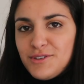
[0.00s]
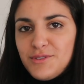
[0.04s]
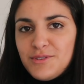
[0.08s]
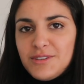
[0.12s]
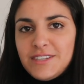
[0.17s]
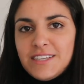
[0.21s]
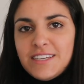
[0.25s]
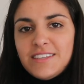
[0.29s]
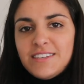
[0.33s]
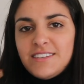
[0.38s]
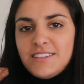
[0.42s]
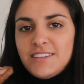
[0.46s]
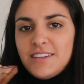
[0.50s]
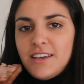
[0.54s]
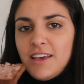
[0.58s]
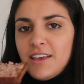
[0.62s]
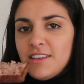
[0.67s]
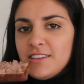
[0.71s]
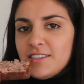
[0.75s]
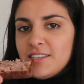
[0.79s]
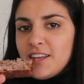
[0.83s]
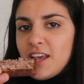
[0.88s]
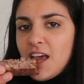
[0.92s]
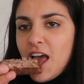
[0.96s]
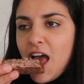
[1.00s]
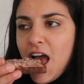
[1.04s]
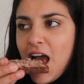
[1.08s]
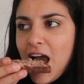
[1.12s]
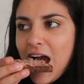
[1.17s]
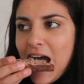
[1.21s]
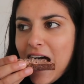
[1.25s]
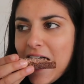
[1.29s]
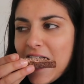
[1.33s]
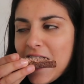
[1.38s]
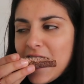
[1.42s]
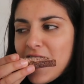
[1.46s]
to a test taster.
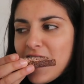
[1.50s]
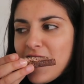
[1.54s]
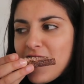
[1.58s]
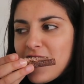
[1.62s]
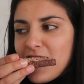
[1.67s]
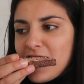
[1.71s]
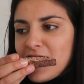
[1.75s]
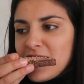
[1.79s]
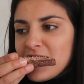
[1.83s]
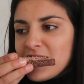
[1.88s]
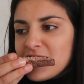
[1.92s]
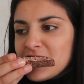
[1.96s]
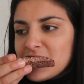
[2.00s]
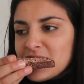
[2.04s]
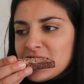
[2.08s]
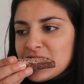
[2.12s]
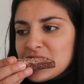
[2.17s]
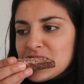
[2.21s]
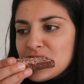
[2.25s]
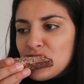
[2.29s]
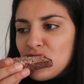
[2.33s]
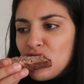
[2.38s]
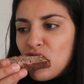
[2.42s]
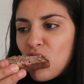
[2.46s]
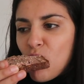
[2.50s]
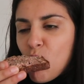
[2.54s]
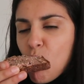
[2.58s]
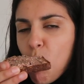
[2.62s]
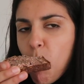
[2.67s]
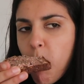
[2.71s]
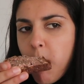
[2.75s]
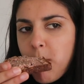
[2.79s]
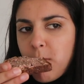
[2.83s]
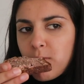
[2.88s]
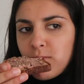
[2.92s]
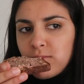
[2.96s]
A
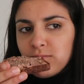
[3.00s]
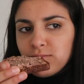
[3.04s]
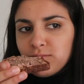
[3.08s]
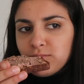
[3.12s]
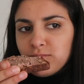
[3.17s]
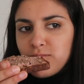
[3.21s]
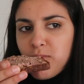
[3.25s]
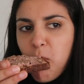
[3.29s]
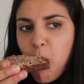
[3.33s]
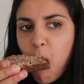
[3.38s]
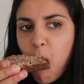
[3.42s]
test taster?